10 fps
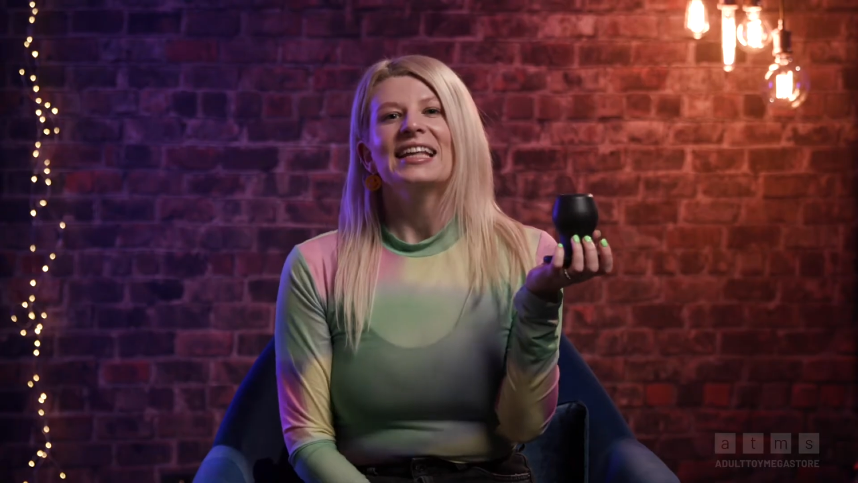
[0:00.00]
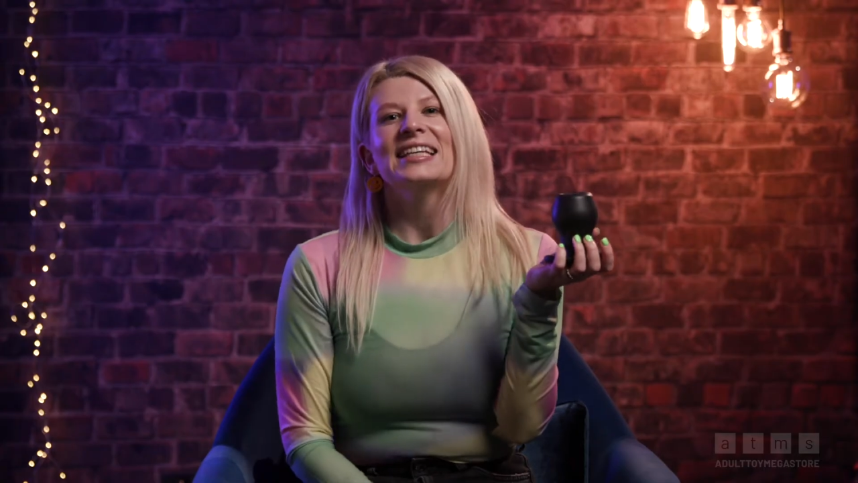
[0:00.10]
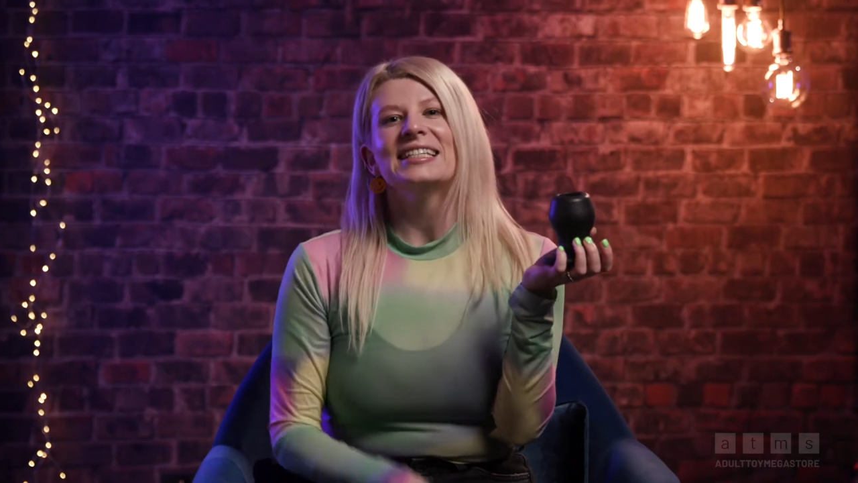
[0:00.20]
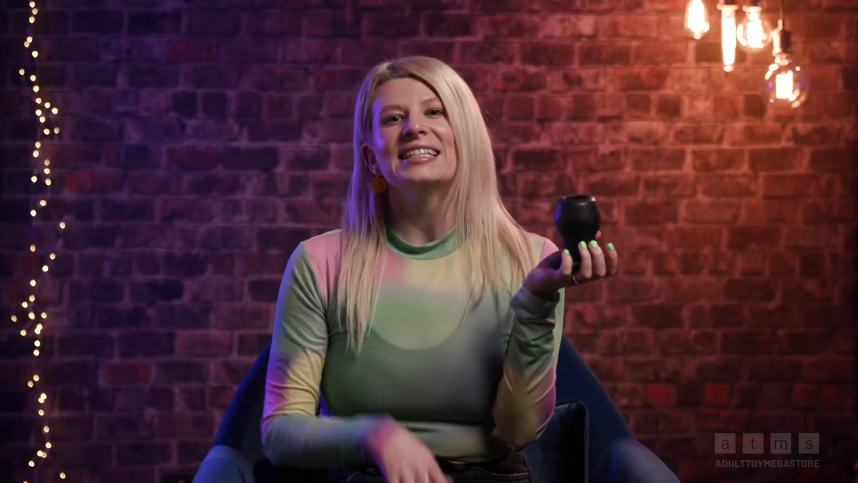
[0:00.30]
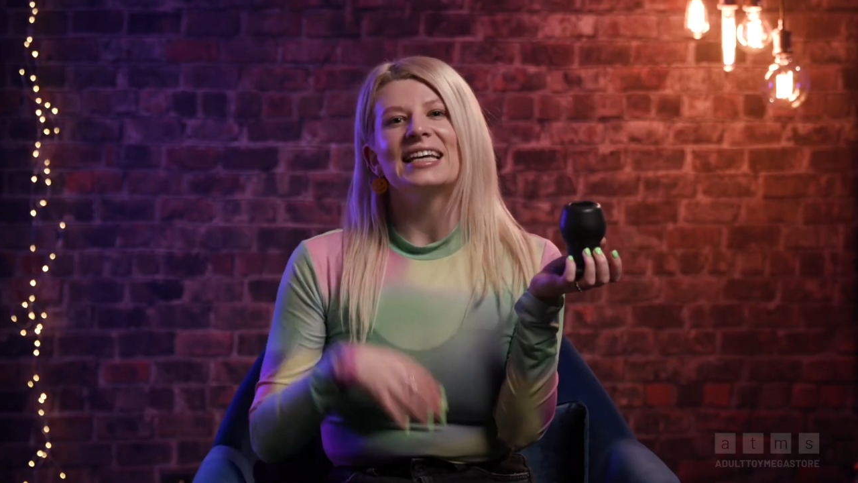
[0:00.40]

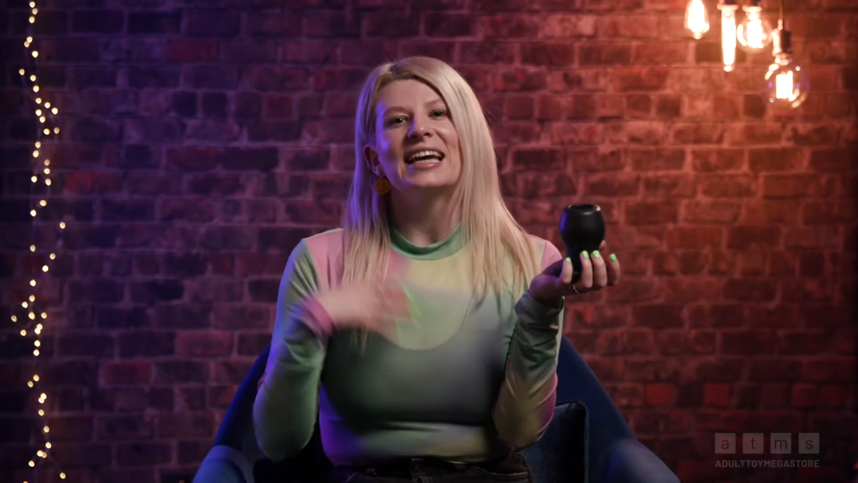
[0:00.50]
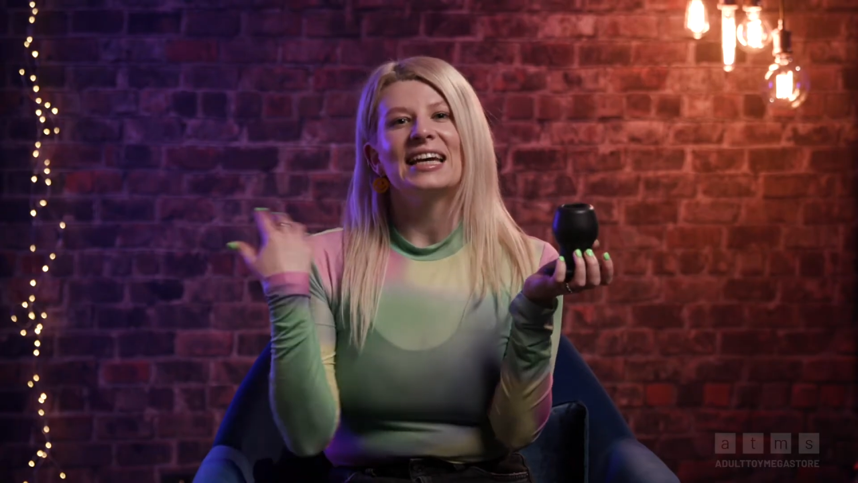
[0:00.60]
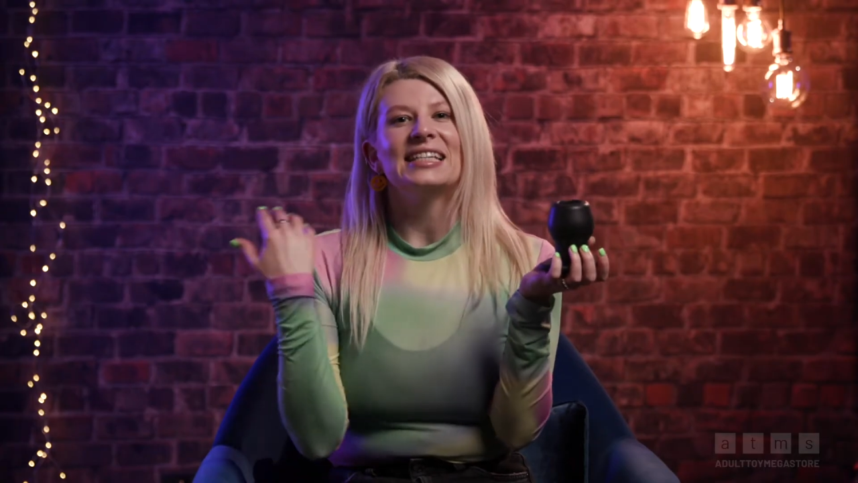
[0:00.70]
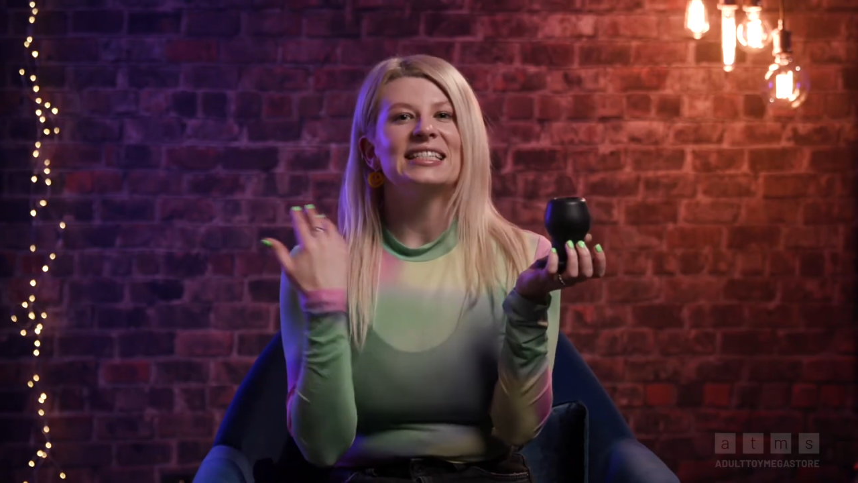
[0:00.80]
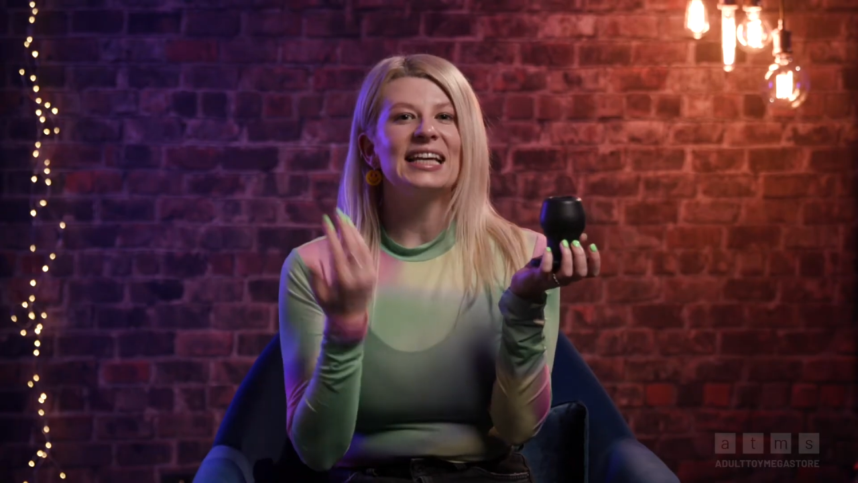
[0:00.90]
This is
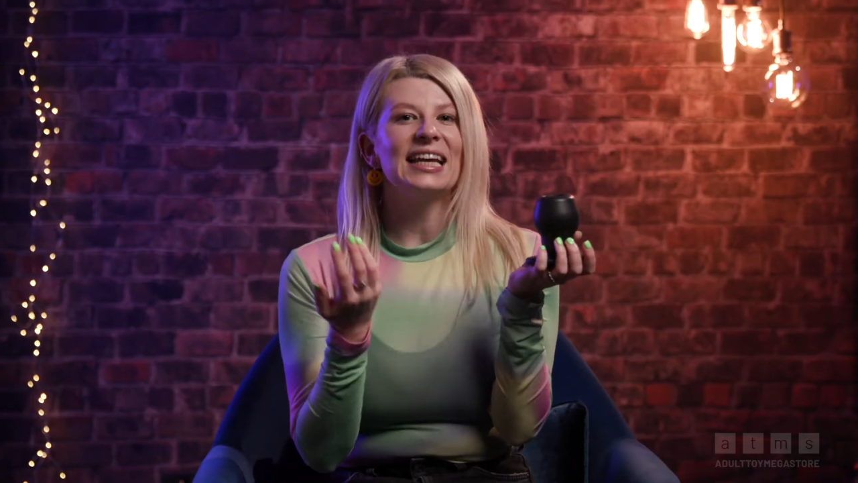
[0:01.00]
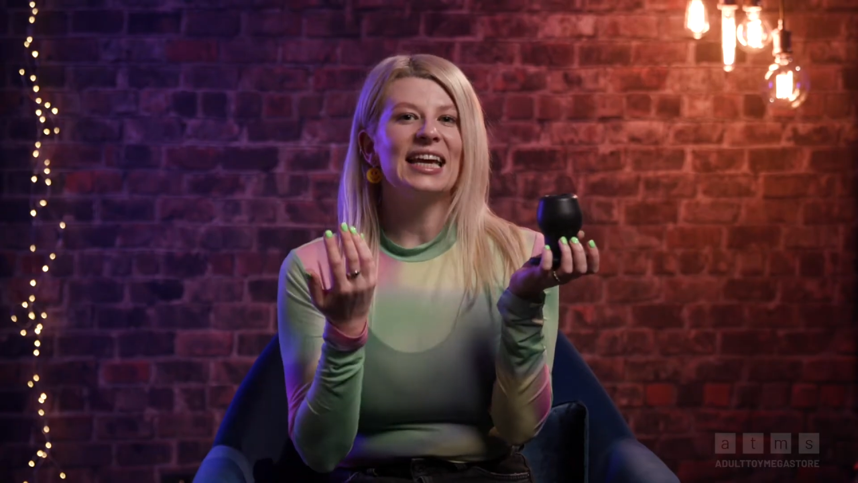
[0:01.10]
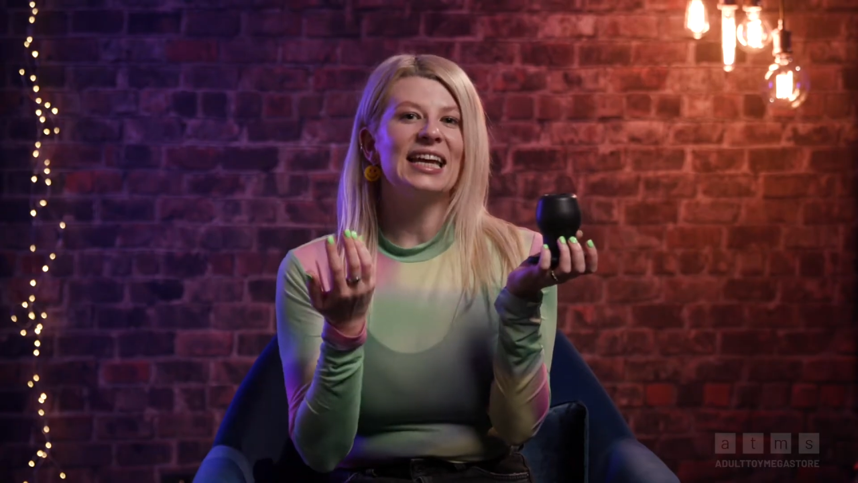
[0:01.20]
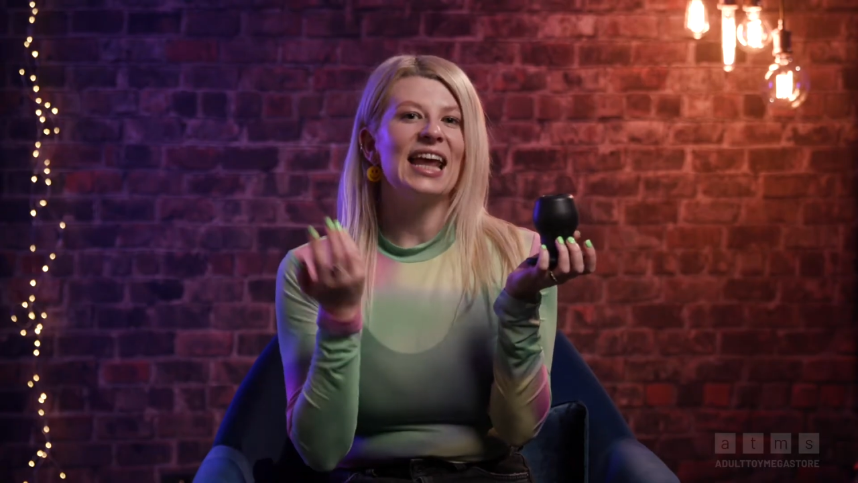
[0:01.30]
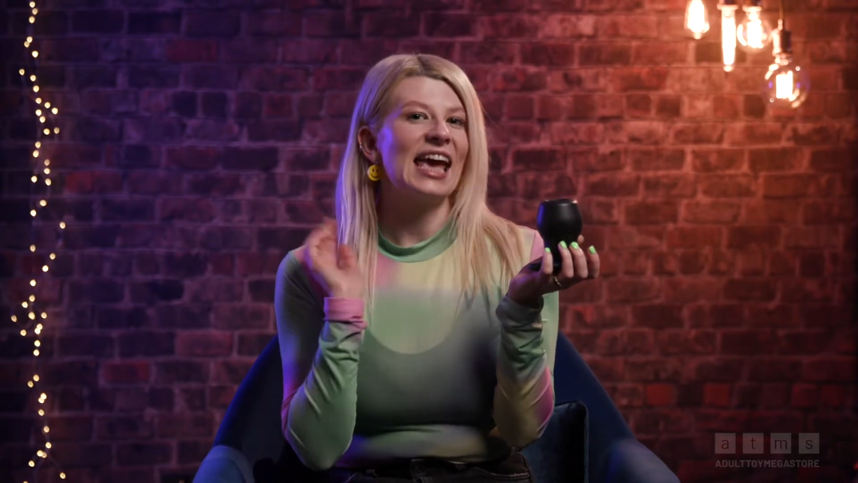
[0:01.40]
a silicone